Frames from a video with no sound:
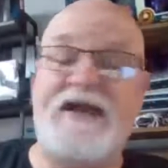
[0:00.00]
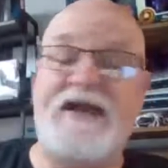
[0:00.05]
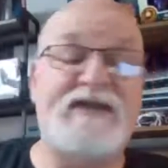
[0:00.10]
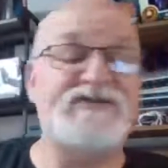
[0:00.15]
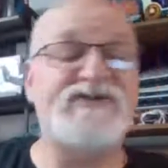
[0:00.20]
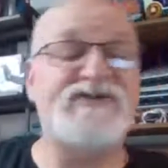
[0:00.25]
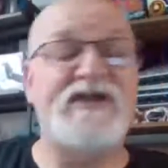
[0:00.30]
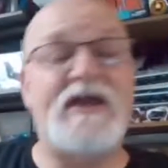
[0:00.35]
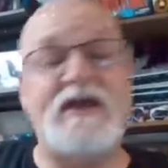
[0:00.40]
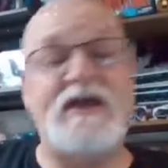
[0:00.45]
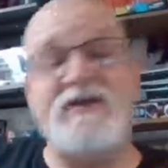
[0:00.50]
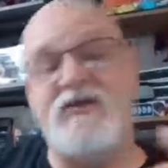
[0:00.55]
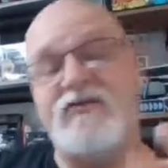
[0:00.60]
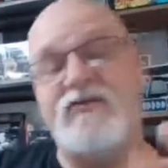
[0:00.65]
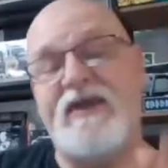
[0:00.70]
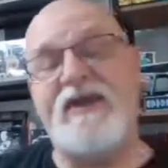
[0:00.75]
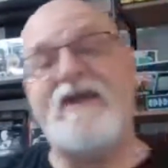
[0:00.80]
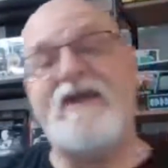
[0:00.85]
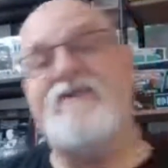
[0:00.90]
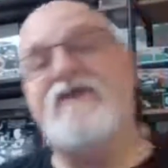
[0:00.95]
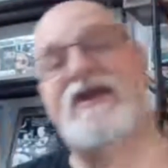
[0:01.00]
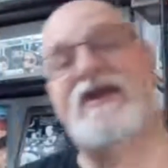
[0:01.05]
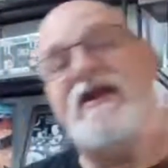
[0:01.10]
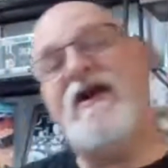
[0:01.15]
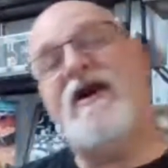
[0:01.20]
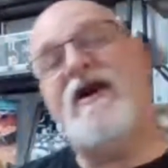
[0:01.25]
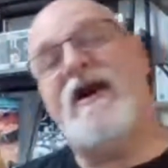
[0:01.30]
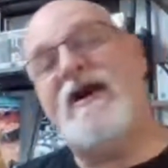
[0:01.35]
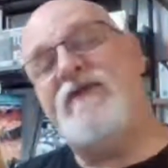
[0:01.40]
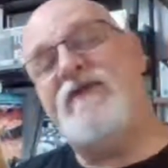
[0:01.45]
actually, I don't have any
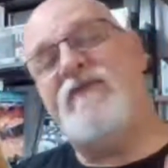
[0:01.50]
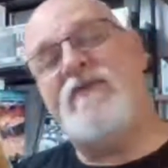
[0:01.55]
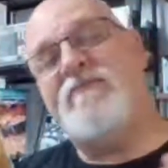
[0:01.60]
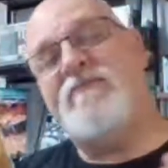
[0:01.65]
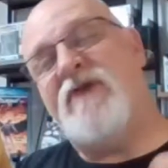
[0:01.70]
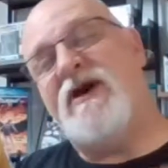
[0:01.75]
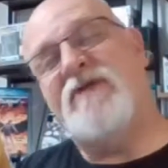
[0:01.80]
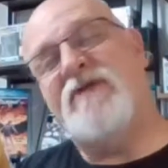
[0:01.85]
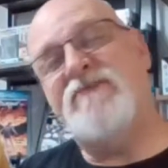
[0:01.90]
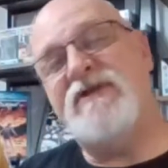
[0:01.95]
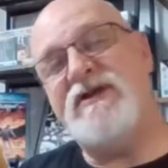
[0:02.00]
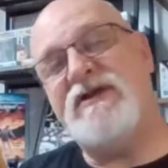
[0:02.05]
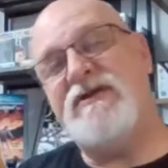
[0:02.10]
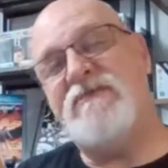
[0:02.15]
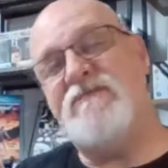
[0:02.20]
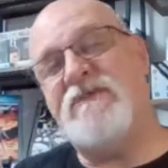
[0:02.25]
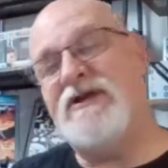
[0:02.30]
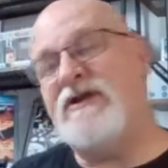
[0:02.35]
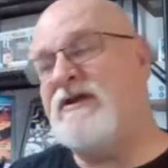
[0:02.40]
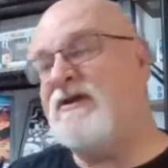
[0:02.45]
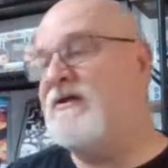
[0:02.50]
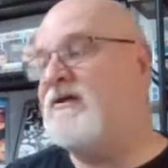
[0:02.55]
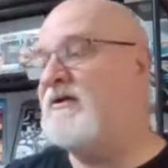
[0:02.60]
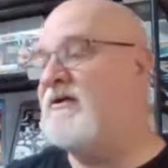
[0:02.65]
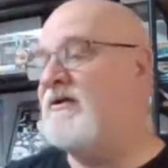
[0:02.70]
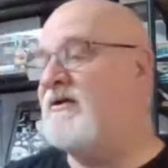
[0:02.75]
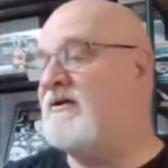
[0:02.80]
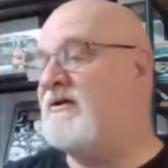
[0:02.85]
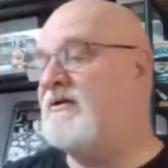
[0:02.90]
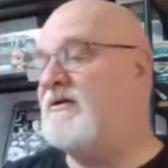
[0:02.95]
High Republic in
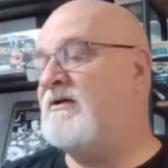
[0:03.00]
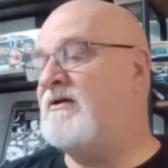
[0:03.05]
my